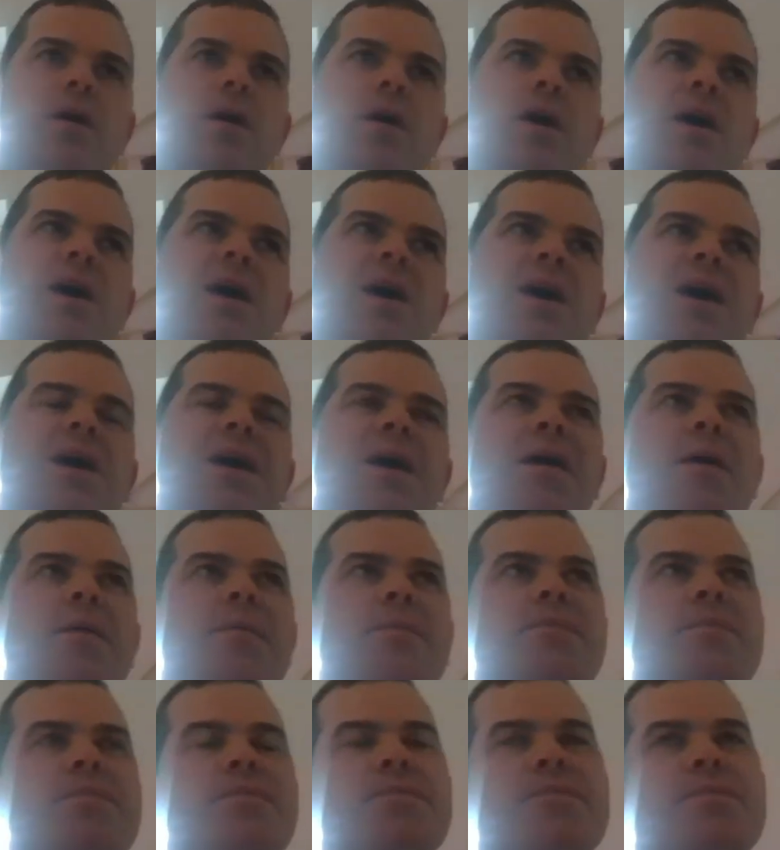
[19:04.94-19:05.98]

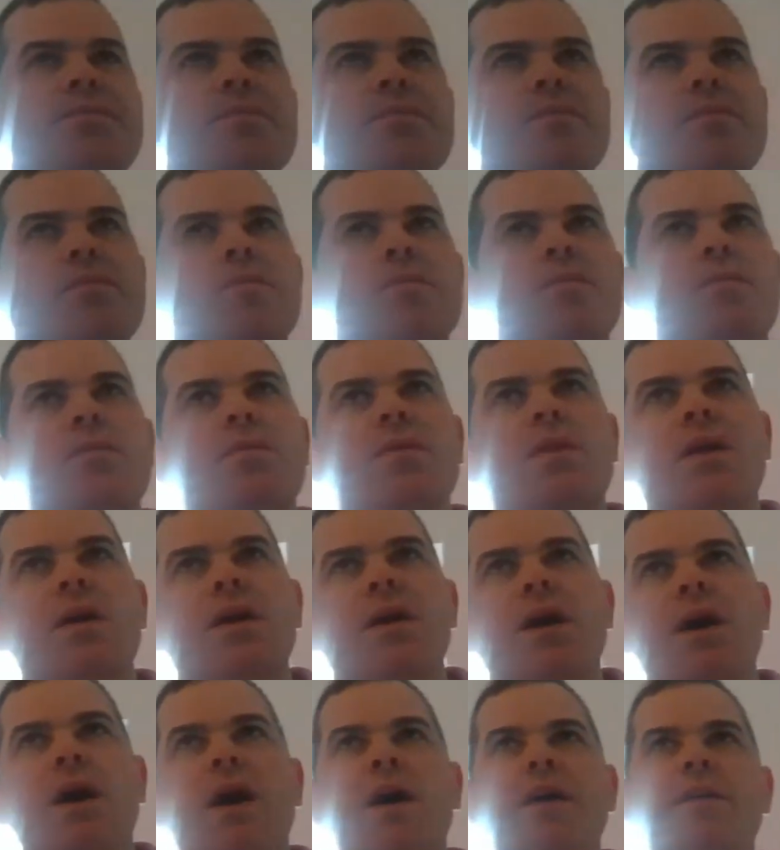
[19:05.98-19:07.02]

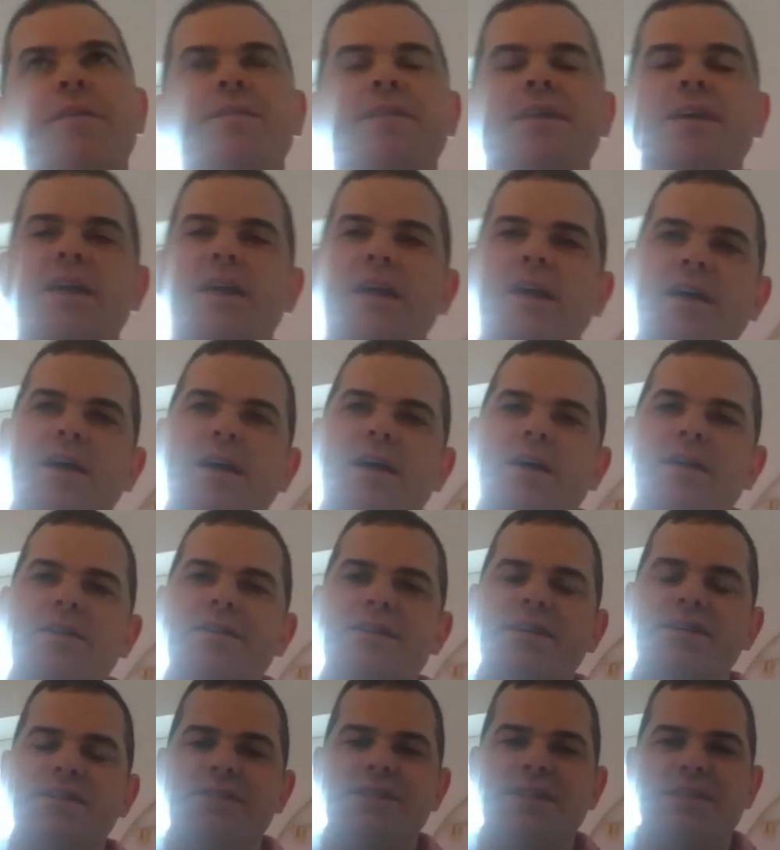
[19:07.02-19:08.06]
I think
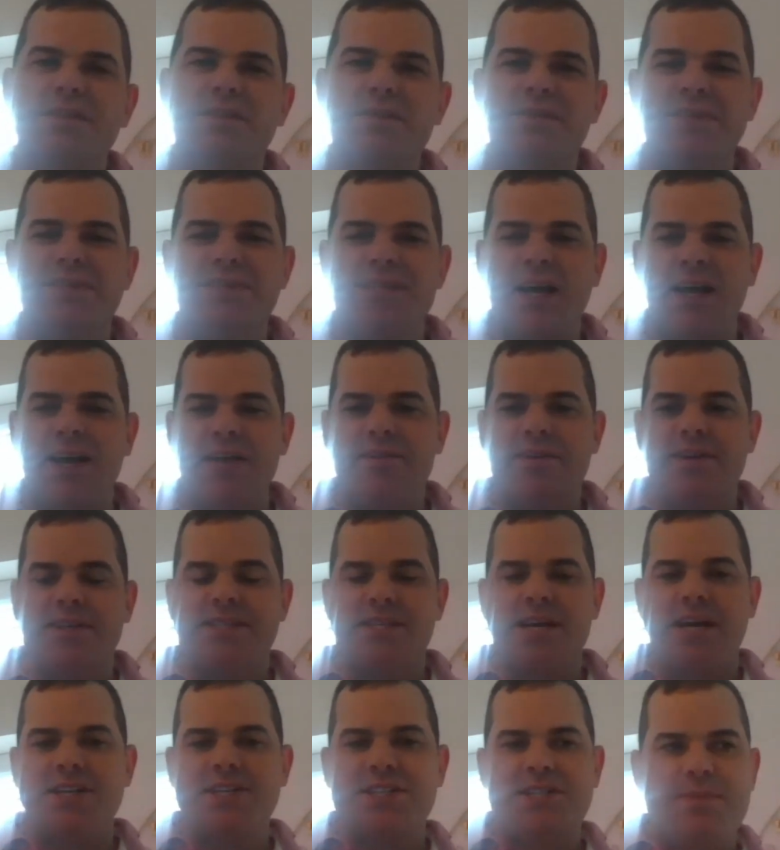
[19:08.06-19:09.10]
with salary,
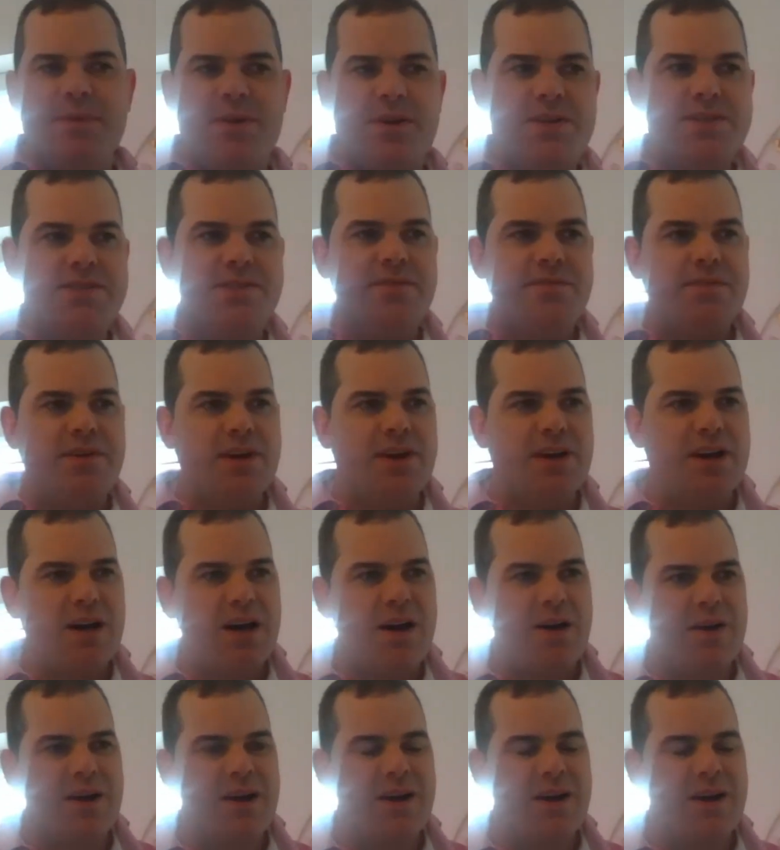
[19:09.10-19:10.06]
Sanj, to be honest with you,